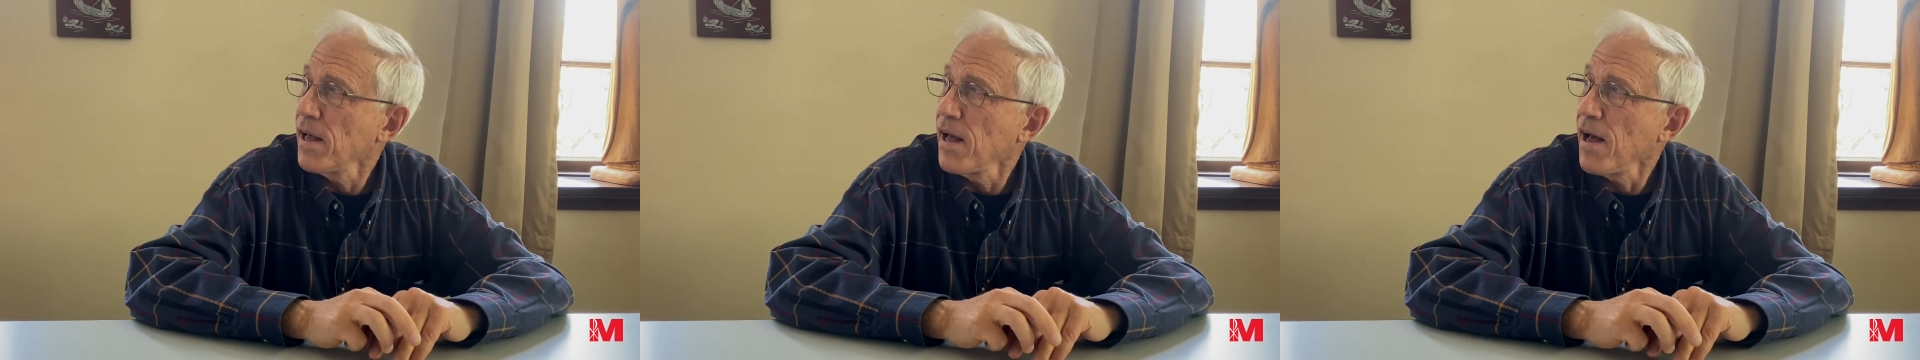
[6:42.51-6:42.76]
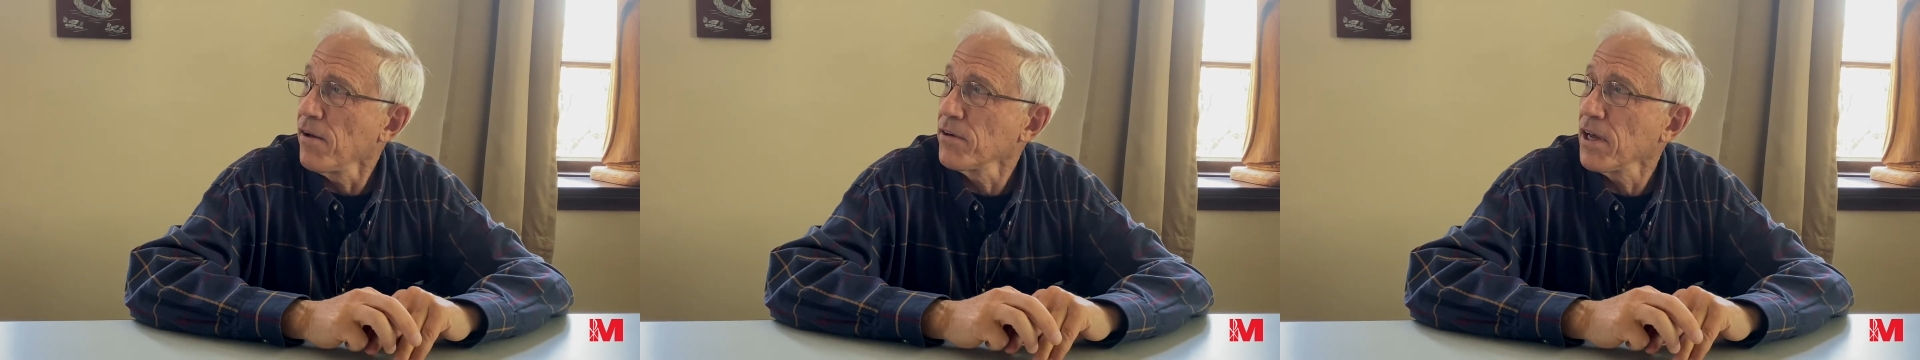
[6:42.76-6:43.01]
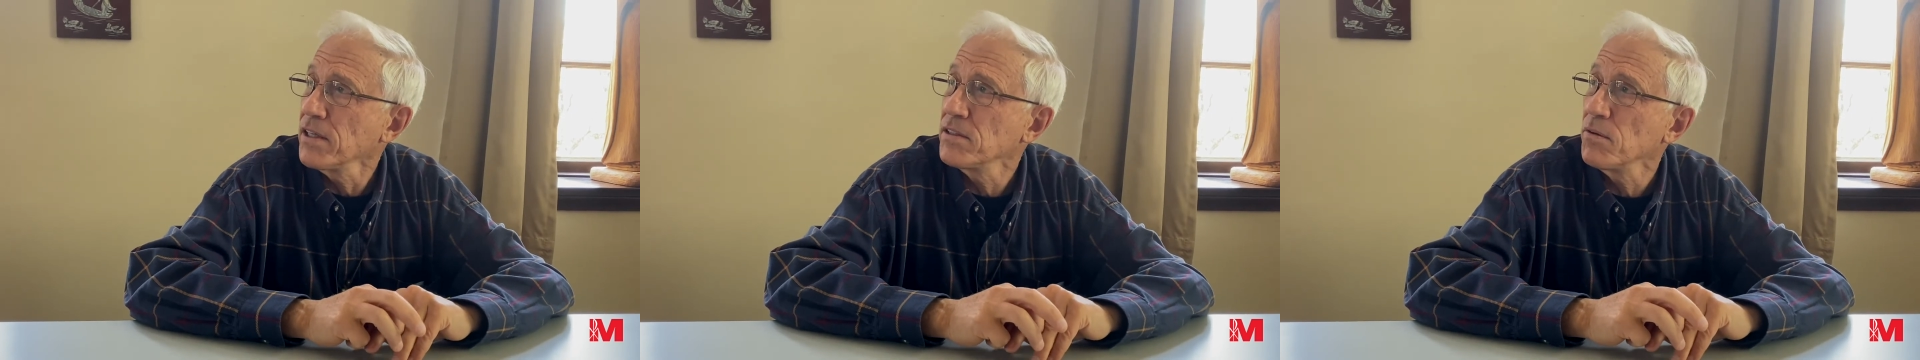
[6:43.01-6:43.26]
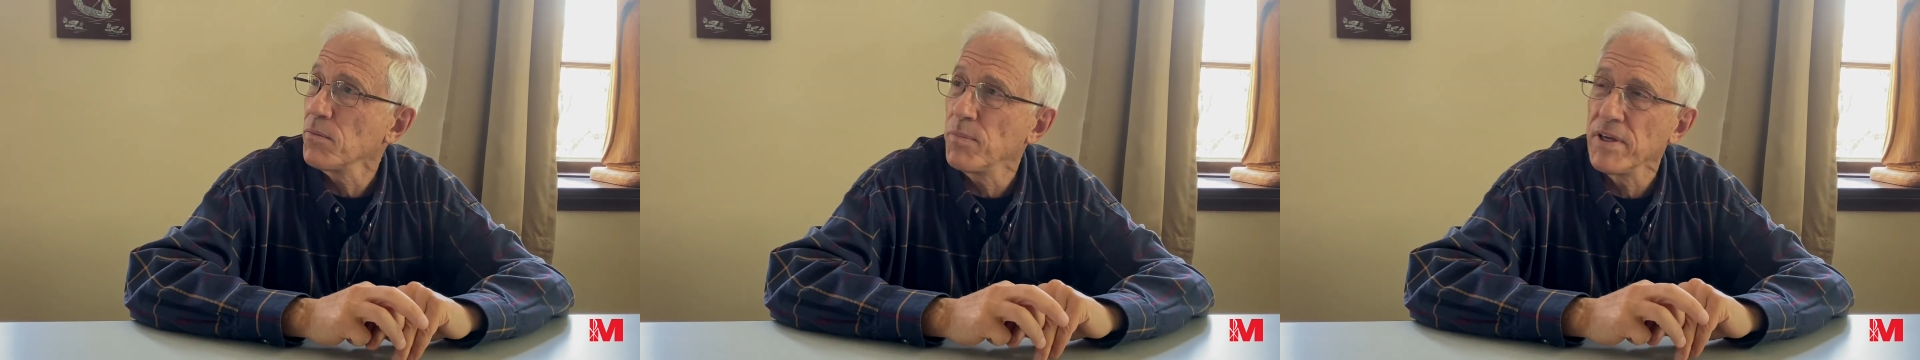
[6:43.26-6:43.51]
how nice it
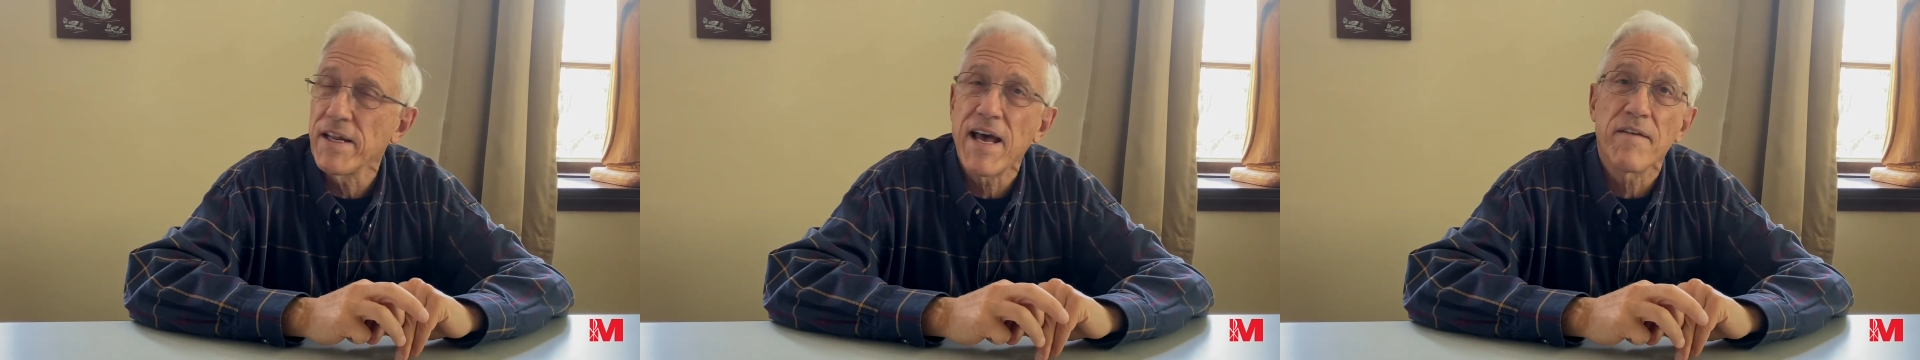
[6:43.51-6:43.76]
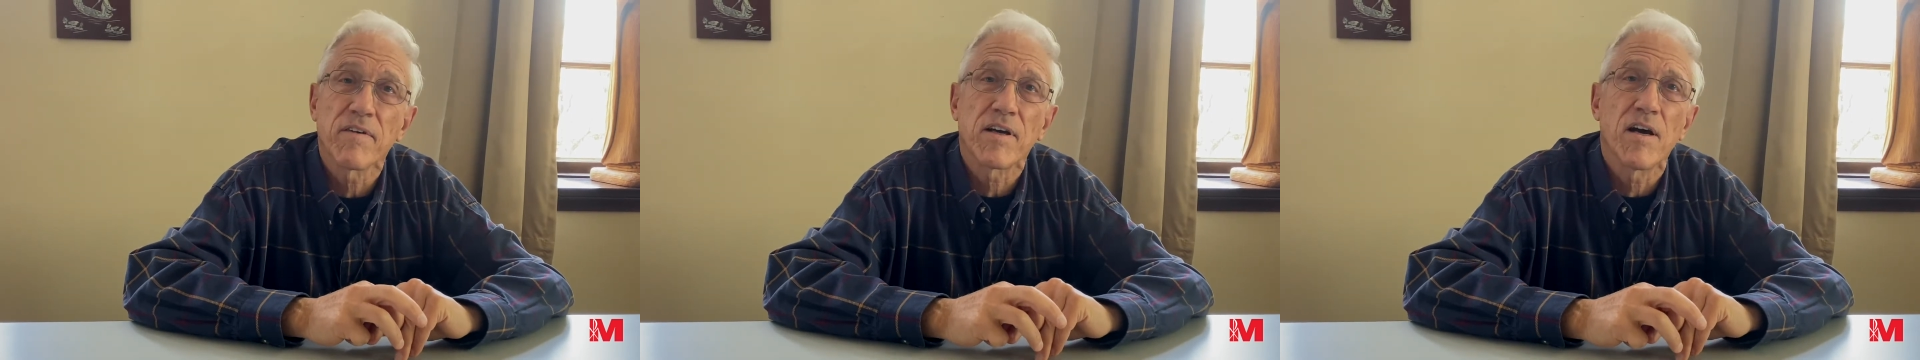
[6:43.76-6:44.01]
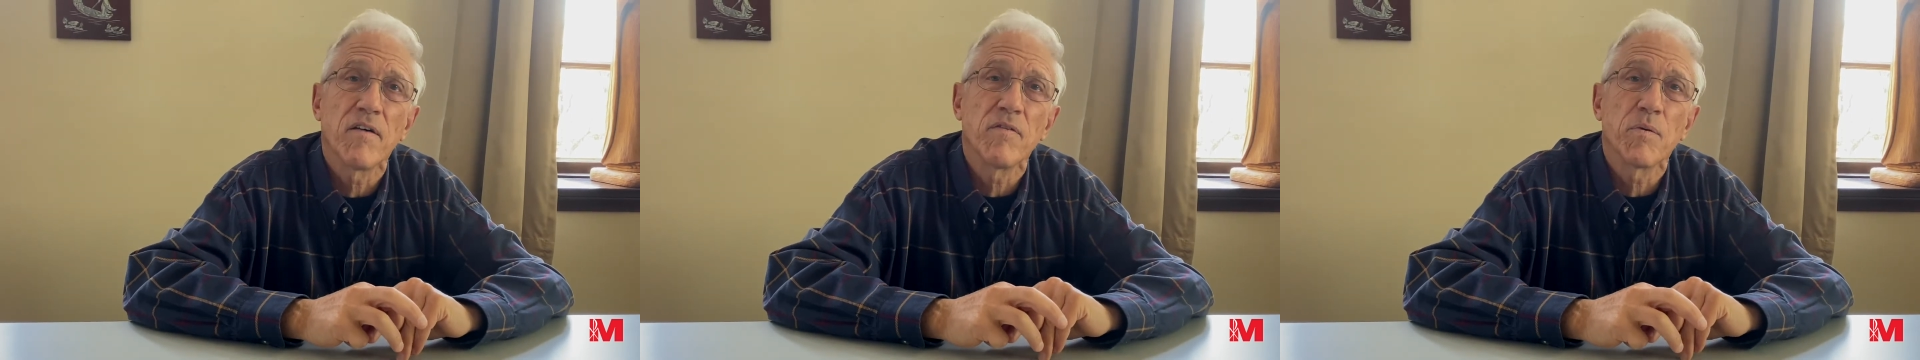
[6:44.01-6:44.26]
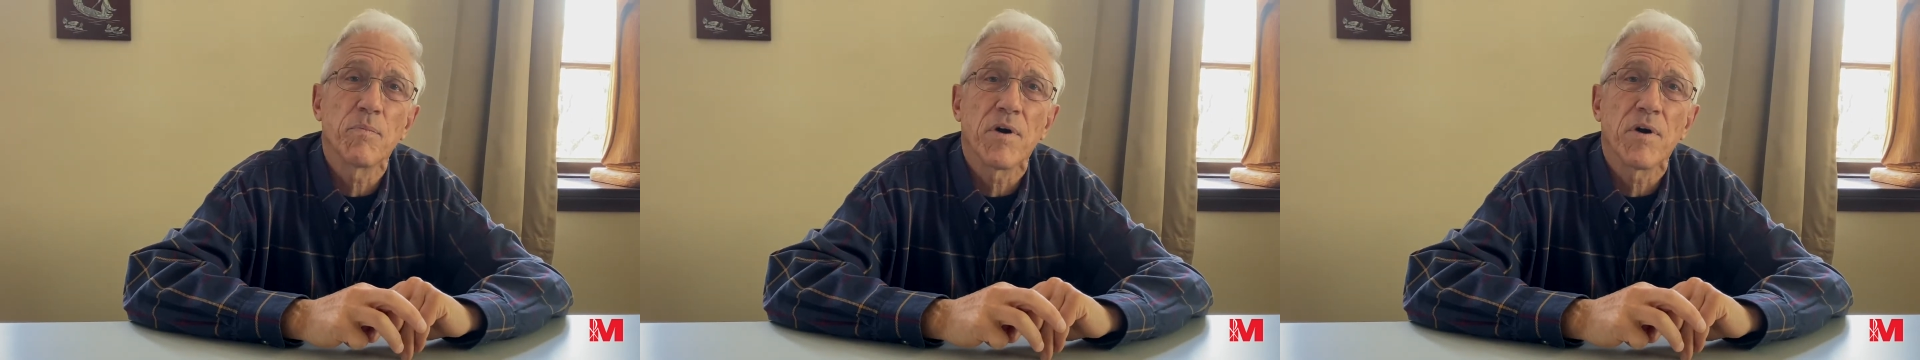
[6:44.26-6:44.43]
would be to have a covered